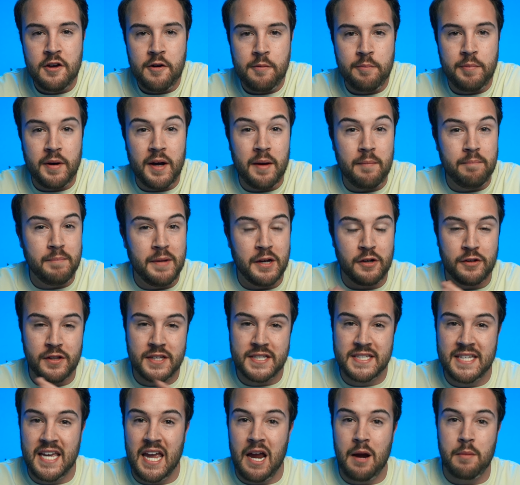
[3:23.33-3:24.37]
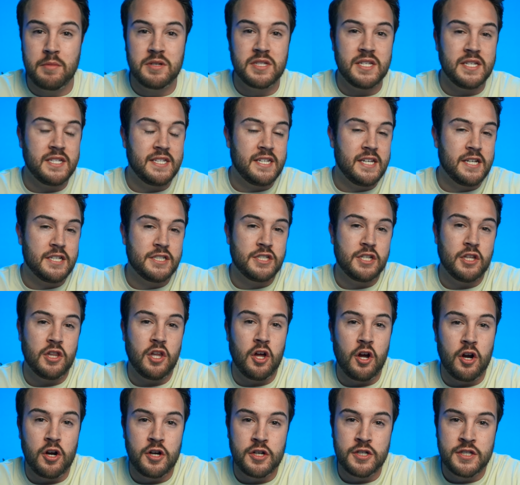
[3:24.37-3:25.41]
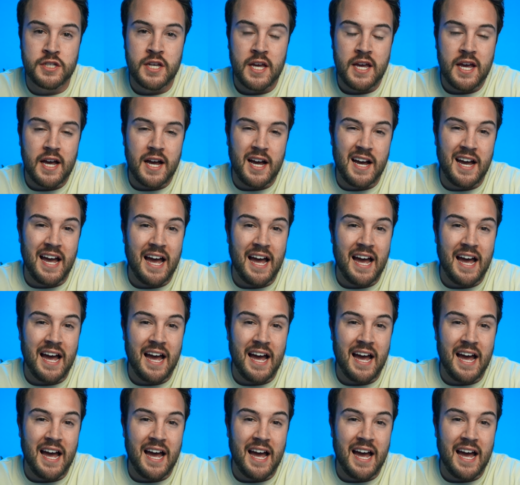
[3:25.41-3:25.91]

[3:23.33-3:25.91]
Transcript: but mirrorless cameras and DSLRs uh,